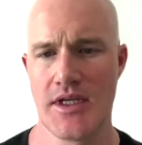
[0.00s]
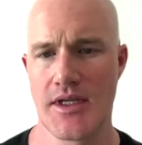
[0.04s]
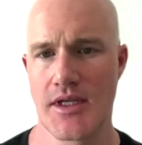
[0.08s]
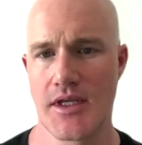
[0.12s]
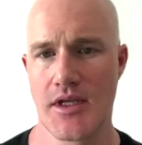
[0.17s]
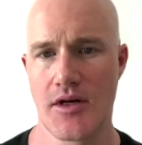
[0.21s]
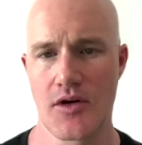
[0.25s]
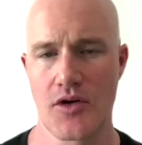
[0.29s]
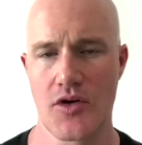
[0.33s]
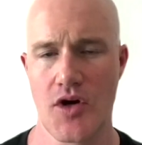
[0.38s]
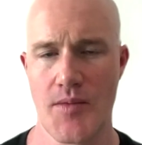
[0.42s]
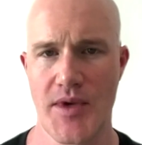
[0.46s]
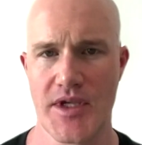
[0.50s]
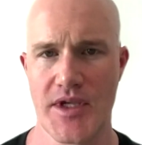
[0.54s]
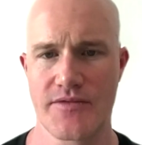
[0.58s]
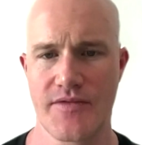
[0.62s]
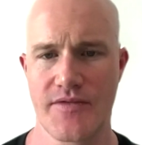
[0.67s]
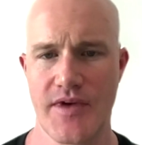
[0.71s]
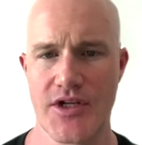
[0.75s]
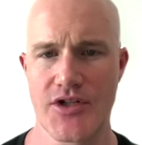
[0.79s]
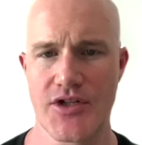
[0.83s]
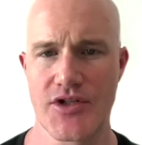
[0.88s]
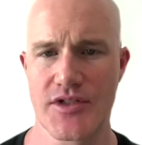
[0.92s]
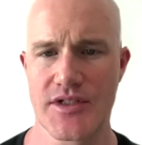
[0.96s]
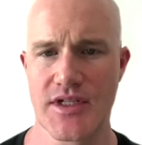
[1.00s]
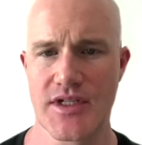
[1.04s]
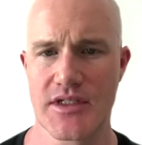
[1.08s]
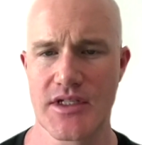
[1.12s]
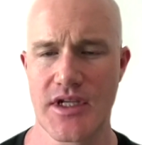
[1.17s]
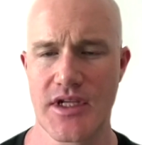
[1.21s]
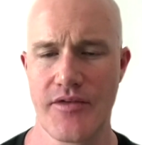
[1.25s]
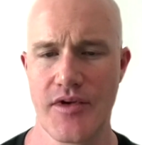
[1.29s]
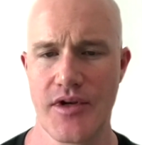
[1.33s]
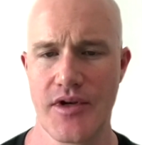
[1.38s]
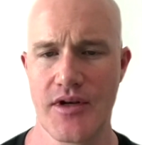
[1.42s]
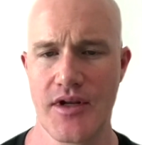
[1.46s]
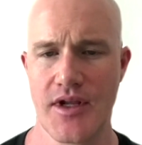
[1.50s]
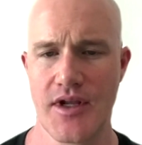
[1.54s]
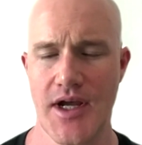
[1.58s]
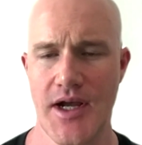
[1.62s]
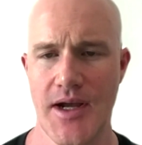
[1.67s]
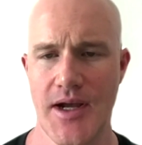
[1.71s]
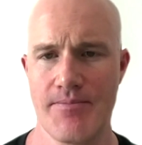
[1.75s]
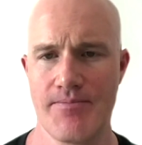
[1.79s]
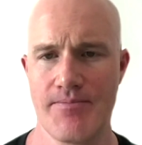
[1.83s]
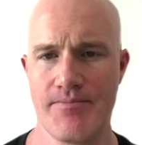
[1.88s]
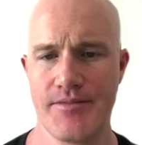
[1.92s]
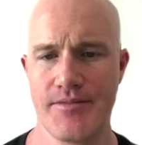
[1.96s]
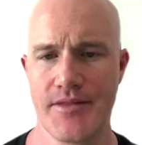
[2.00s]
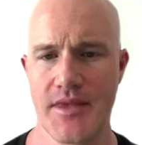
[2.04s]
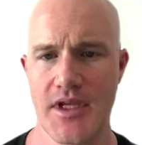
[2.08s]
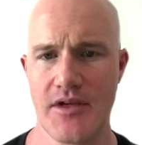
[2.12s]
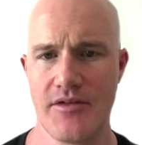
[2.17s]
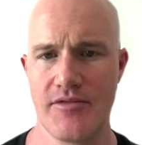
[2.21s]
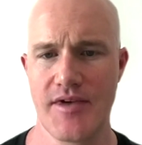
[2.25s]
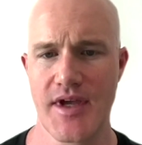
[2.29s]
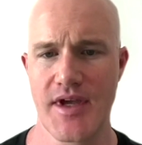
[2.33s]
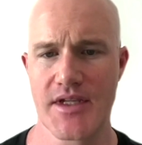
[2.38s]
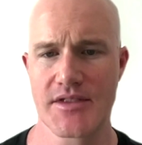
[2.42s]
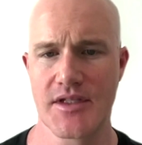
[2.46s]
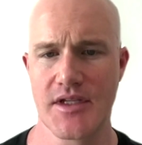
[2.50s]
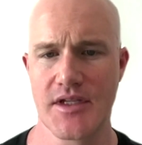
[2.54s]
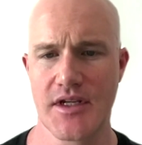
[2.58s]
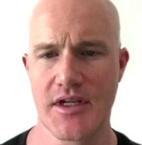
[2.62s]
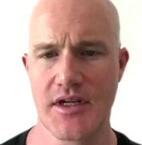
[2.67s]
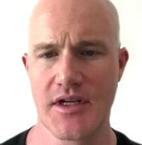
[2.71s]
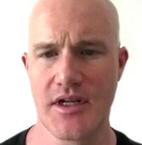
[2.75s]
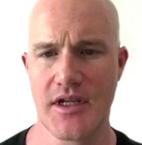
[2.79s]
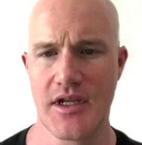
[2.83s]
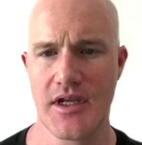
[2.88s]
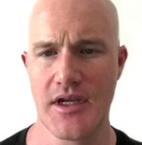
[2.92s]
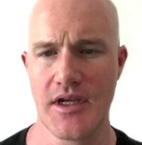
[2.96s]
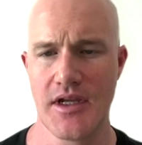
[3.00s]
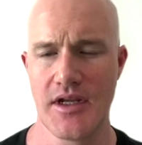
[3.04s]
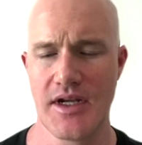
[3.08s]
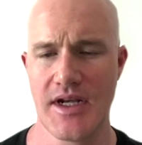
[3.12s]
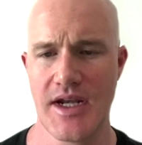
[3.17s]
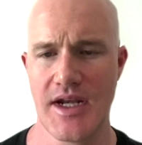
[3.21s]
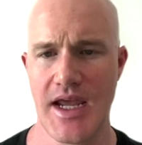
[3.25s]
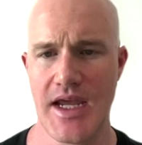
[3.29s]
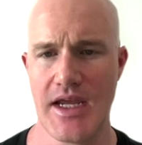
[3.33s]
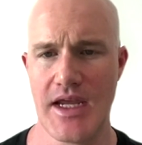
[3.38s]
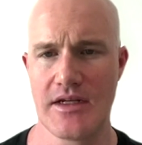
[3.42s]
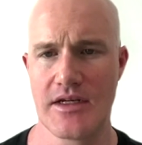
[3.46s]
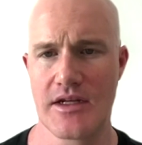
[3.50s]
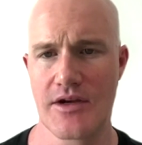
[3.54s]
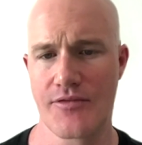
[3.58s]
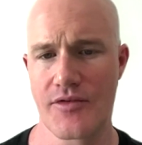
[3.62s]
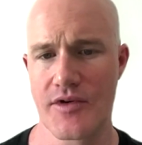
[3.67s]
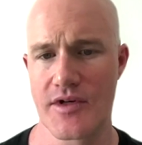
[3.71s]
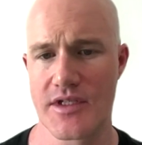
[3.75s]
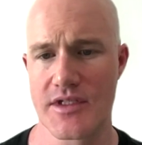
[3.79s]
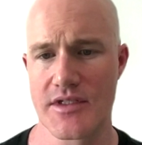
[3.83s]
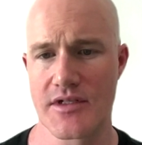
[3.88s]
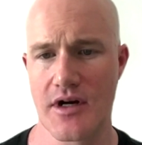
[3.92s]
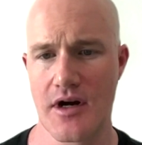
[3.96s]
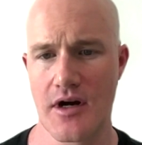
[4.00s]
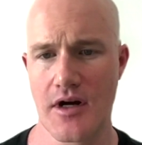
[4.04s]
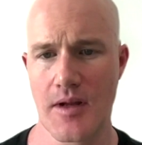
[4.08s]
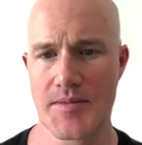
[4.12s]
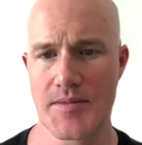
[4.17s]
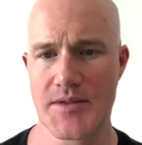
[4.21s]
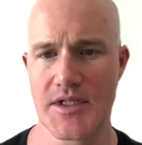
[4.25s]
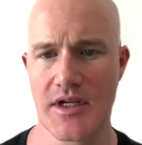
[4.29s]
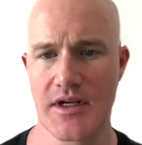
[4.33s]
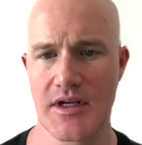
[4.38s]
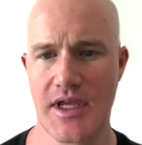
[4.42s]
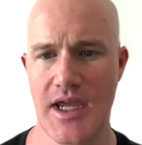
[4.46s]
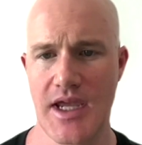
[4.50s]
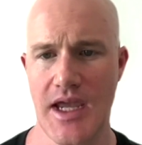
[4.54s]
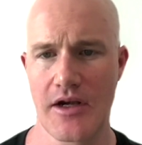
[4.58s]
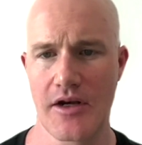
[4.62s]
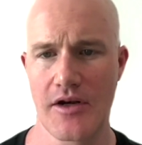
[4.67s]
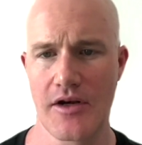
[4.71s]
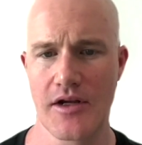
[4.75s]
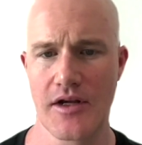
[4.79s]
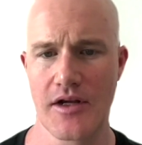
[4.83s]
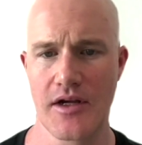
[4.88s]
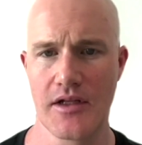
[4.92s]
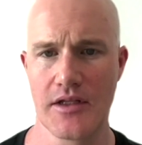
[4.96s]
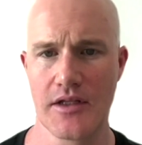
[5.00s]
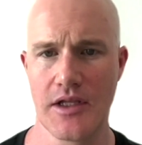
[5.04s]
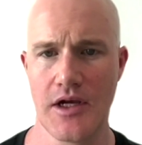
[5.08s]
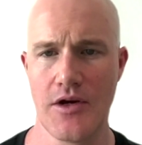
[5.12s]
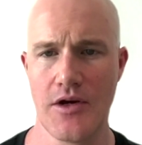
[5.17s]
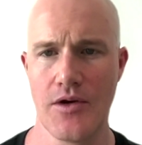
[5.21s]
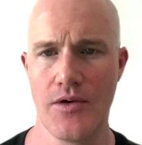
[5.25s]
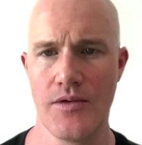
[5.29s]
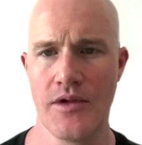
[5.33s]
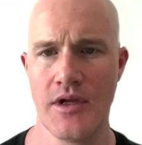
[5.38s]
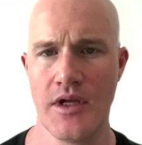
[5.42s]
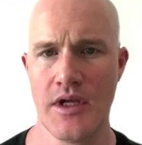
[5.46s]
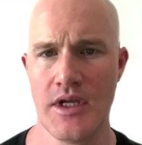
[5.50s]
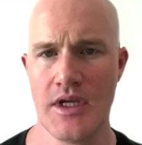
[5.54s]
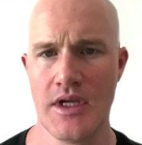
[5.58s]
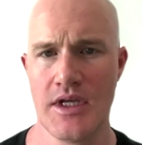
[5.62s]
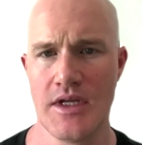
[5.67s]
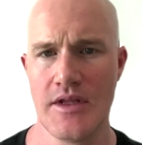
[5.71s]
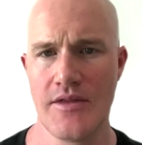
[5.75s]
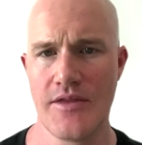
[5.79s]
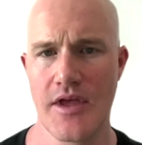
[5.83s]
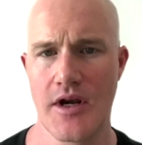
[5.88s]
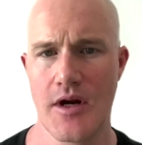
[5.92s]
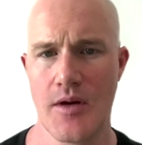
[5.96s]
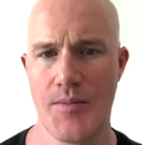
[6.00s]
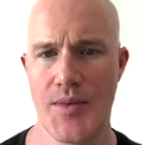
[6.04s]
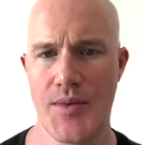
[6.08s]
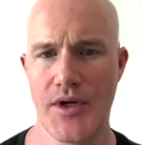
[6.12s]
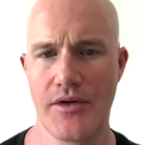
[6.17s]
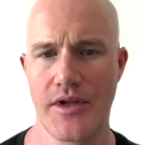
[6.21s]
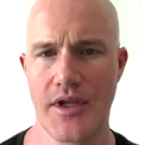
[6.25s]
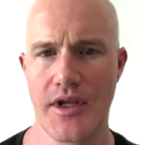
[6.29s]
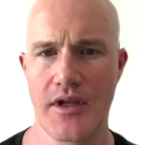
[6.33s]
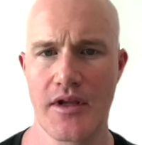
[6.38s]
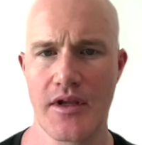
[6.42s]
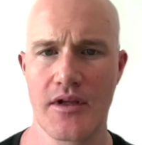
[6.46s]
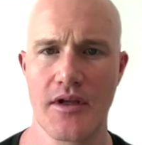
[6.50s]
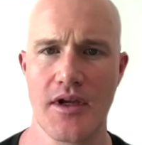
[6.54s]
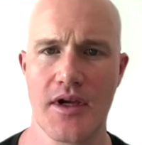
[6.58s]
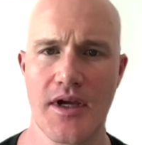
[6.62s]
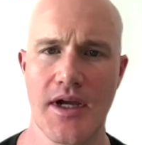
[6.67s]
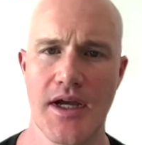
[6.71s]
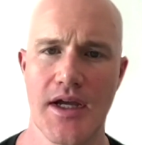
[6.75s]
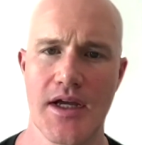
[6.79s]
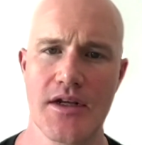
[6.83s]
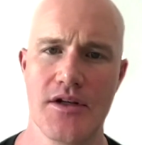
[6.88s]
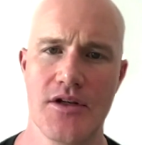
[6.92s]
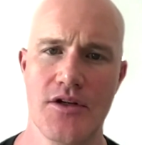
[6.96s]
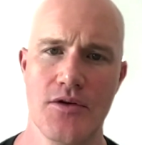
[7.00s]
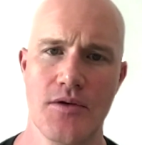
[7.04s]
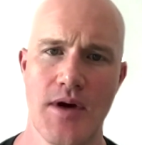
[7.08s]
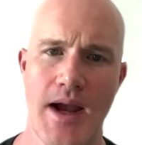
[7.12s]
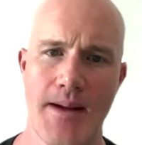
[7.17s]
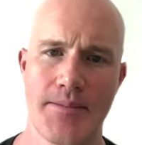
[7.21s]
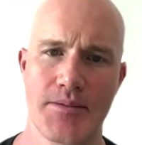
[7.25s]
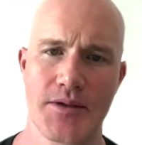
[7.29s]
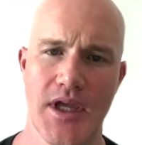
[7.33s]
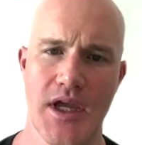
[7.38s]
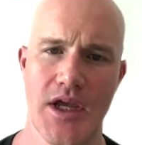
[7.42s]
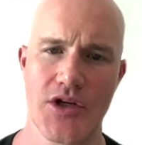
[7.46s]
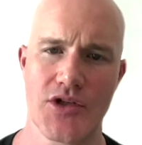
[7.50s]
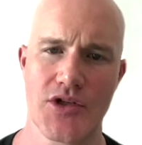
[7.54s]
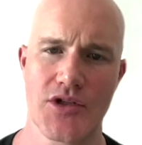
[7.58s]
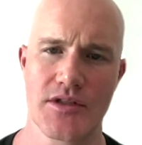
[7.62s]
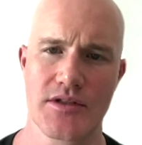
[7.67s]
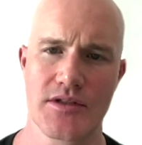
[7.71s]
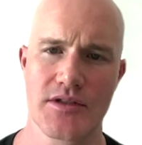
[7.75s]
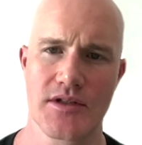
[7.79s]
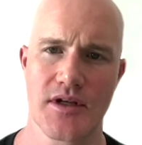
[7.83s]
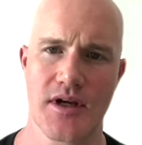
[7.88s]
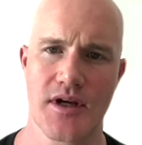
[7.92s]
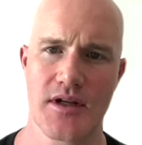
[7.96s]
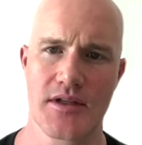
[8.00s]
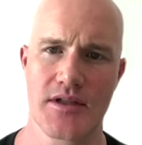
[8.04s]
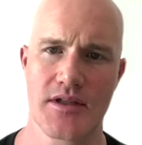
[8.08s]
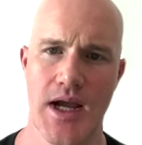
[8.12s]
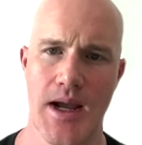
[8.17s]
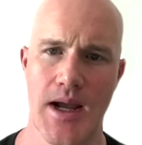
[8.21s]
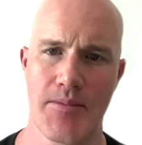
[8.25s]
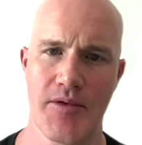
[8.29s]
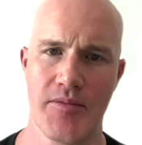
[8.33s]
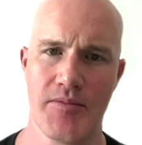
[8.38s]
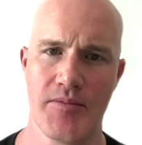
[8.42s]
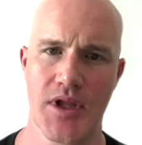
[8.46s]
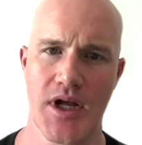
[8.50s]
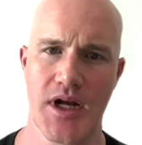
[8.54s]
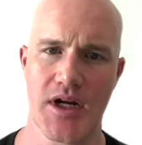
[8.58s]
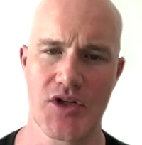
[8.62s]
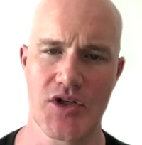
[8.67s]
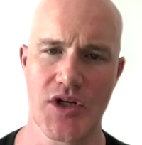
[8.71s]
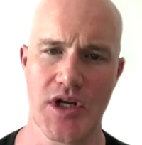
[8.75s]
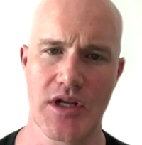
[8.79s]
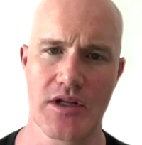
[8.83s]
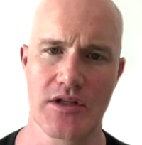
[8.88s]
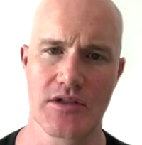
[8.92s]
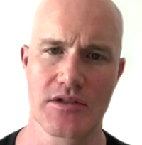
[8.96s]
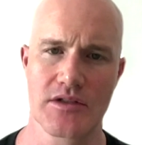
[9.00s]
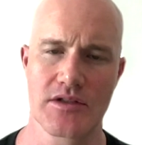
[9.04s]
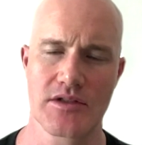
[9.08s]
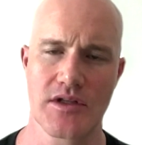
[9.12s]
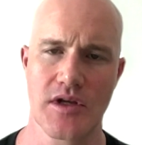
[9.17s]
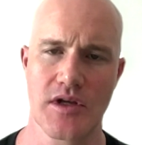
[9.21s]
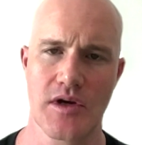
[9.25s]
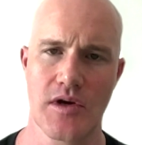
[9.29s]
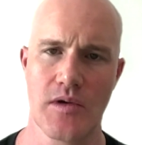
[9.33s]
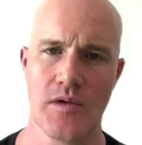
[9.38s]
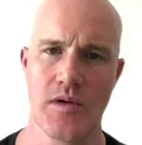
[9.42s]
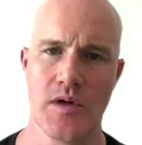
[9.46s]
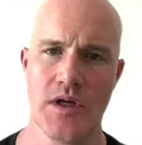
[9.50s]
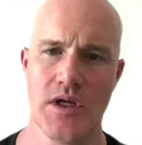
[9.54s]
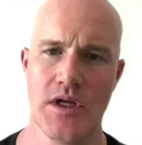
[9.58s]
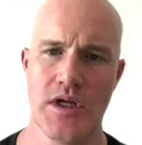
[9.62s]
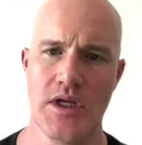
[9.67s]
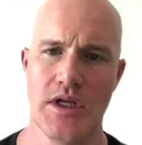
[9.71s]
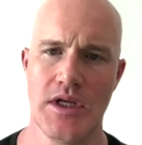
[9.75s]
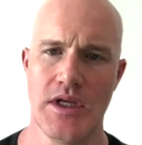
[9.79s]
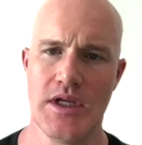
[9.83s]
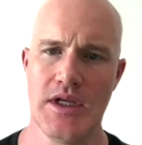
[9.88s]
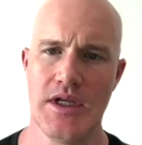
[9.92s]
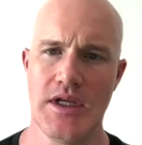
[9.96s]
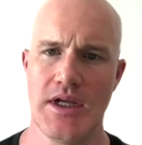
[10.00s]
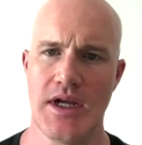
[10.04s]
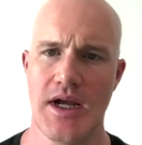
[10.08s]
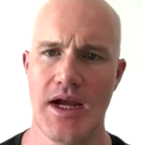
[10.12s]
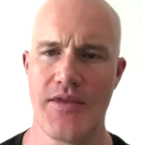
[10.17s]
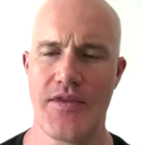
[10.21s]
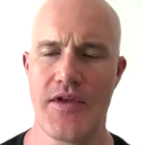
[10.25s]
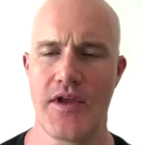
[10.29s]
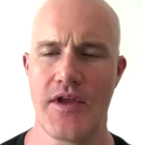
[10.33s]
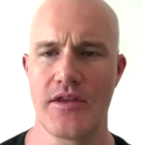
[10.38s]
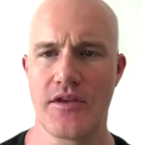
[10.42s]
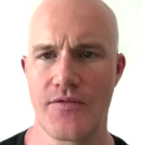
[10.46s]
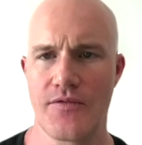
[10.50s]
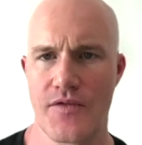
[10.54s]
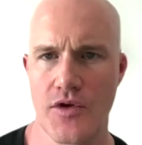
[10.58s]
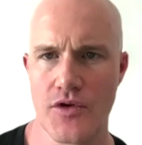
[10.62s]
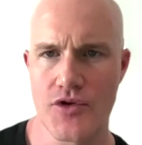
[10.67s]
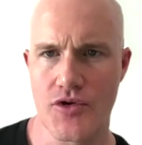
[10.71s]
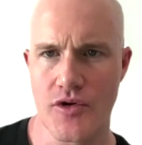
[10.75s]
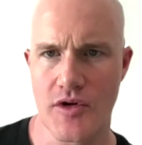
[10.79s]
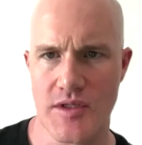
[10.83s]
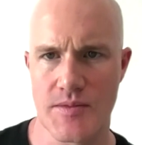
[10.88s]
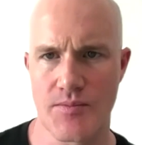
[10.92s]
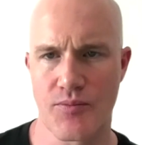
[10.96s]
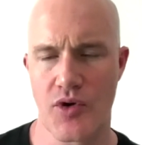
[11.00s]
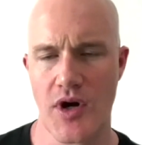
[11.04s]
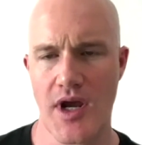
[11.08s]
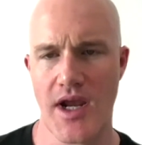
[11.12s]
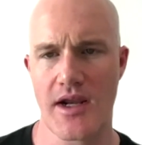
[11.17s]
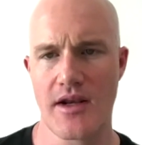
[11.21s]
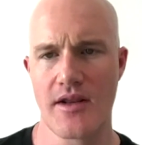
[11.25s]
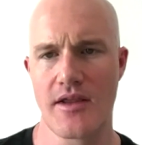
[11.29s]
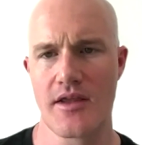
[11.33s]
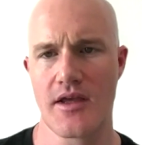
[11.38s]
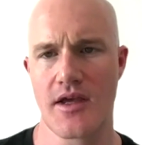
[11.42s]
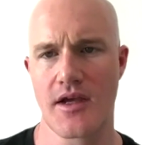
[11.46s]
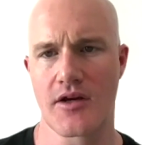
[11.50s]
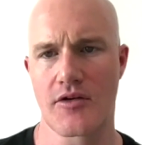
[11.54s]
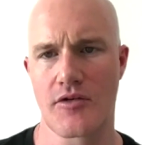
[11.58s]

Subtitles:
You know, Coinbase Ventures has even invested in 8 different startups in Canada alone that are building new applications on top of blockchains. So I think the future is bright.